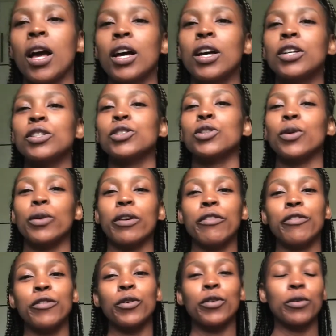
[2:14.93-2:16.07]
so if
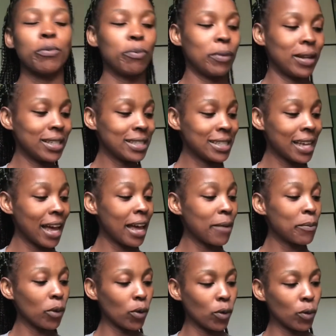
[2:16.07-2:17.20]
you're blood type
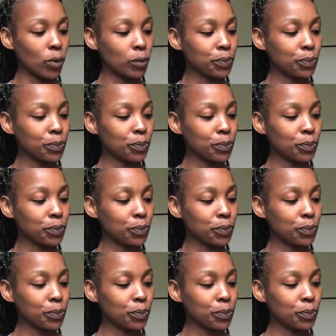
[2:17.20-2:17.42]
O,